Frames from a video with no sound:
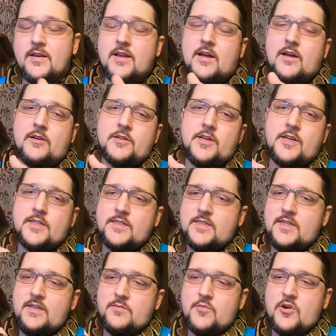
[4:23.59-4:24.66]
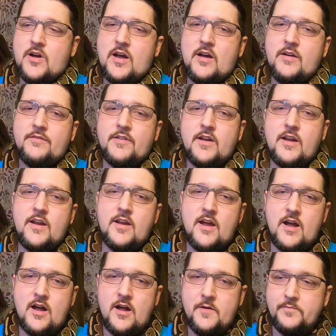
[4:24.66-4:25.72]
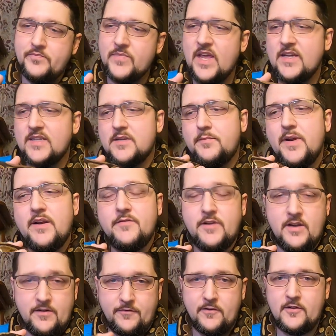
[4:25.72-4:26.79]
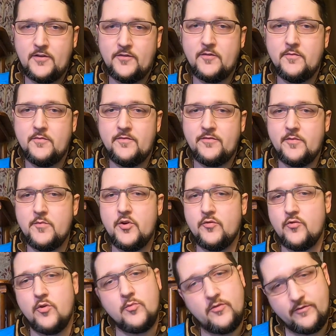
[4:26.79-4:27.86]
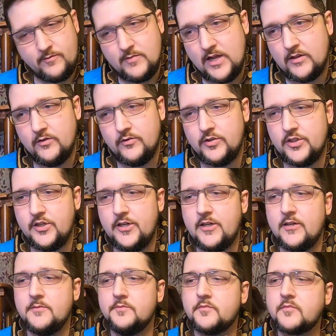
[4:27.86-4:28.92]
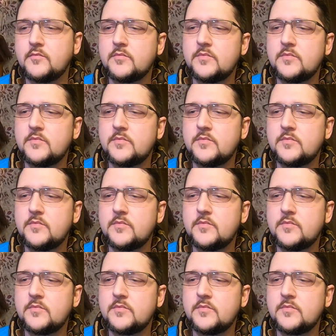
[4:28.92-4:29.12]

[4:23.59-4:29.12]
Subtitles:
Now you can see the Mojave has a bit of a difference from your normal, from like Luxa here.